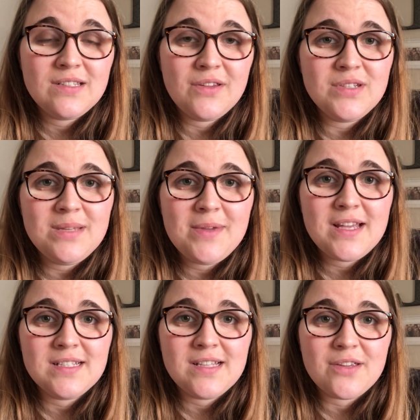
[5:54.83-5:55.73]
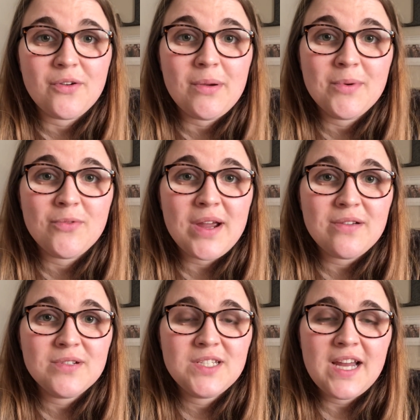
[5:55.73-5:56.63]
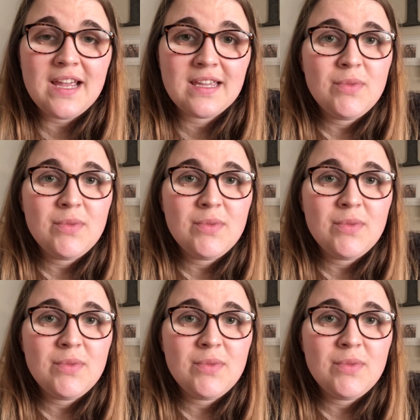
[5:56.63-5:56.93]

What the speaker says: So your DBS is like your criminal records check.